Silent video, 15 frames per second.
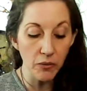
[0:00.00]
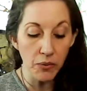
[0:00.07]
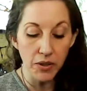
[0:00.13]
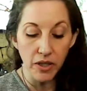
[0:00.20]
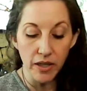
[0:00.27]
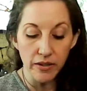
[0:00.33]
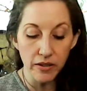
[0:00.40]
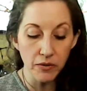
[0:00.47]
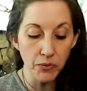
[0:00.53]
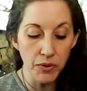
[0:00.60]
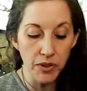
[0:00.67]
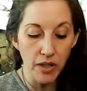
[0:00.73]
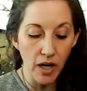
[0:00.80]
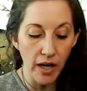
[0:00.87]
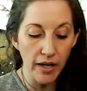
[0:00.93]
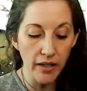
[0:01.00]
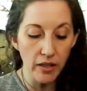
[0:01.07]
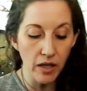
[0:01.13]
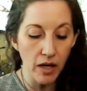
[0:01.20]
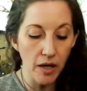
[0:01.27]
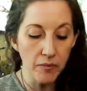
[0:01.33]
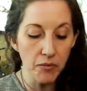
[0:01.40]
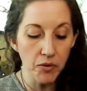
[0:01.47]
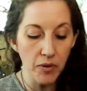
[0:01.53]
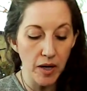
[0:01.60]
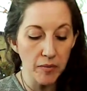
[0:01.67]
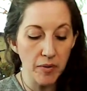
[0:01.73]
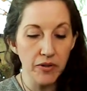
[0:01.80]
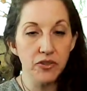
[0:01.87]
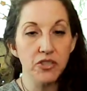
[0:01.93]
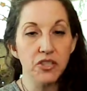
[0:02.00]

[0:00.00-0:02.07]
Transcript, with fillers: We got we got um, grandmother